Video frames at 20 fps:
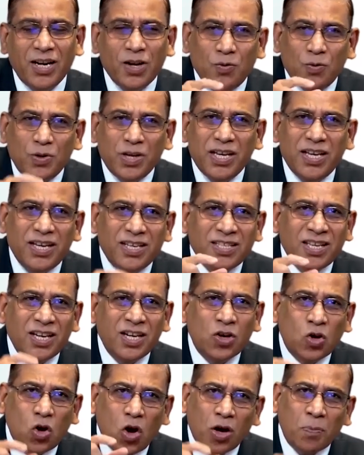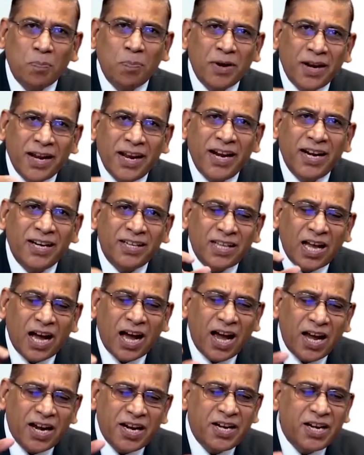duties incorporate the
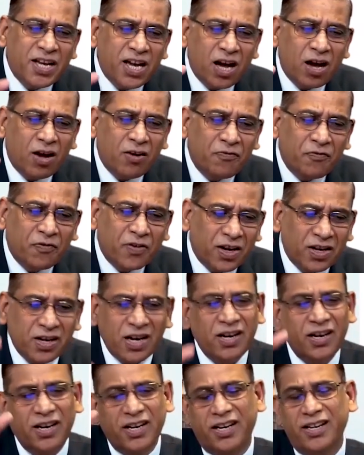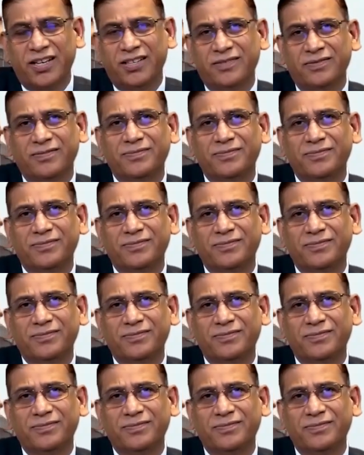idea of fraternity.